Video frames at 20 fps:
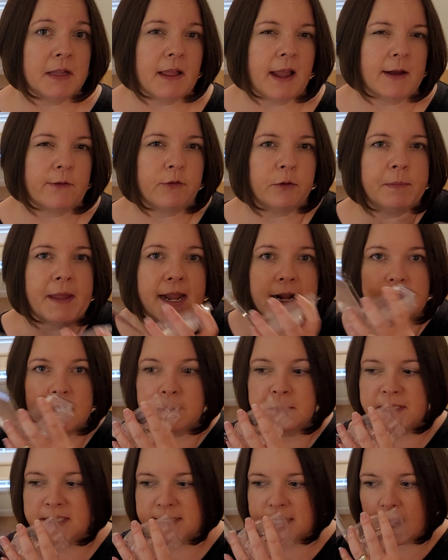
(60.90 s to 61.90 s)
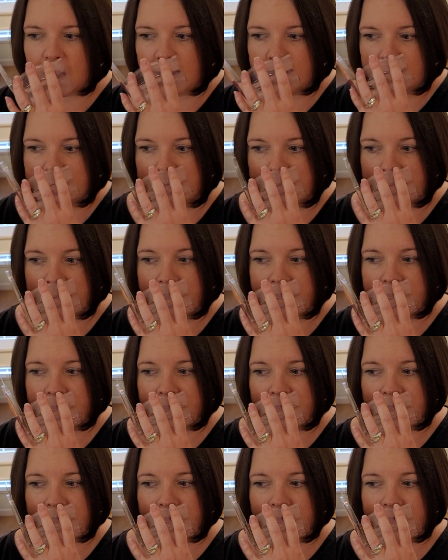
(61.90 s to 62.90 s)
like from that clementine.
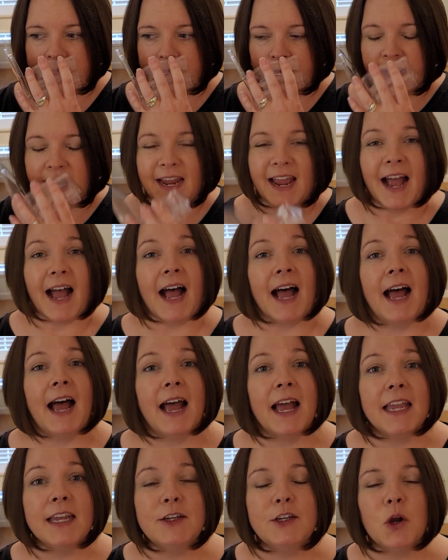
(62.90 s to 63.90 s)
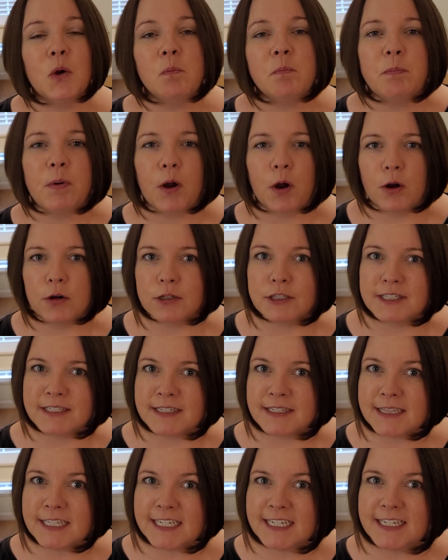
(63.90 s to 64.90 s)
I don't
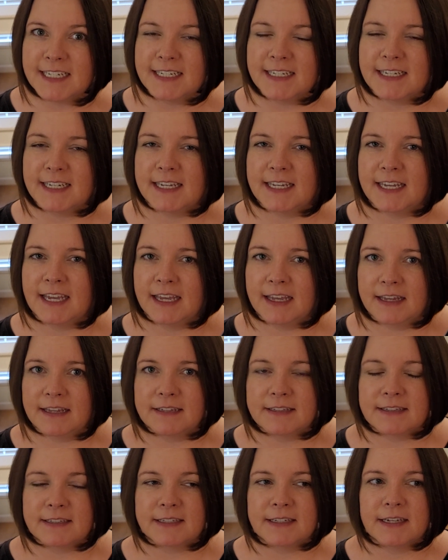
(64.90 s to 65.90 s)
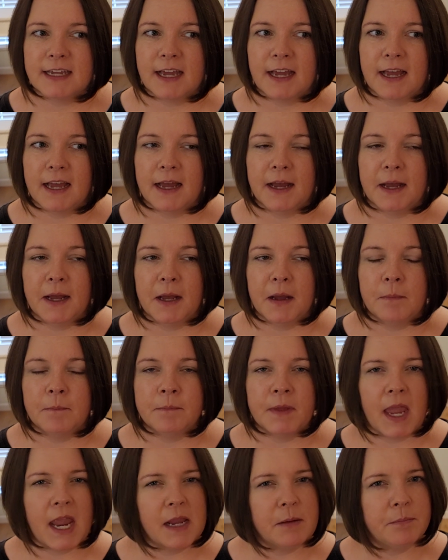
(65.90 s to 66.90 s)
personally get
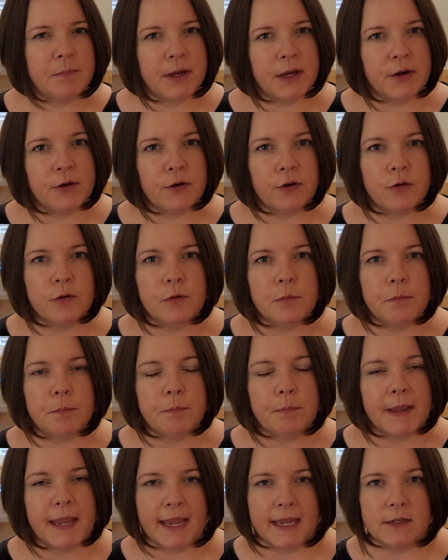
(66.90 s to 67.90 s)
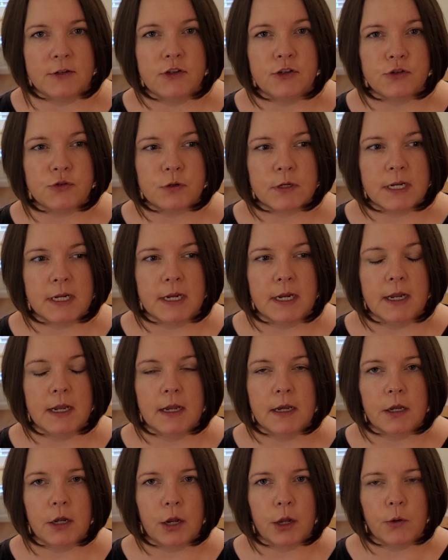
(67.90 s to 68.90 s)
a buttered pastry
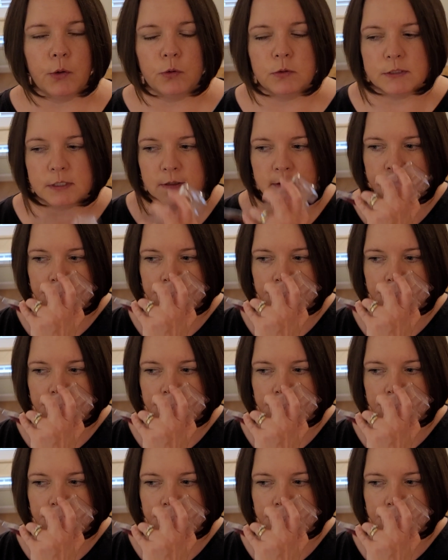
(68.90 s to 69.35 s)
note.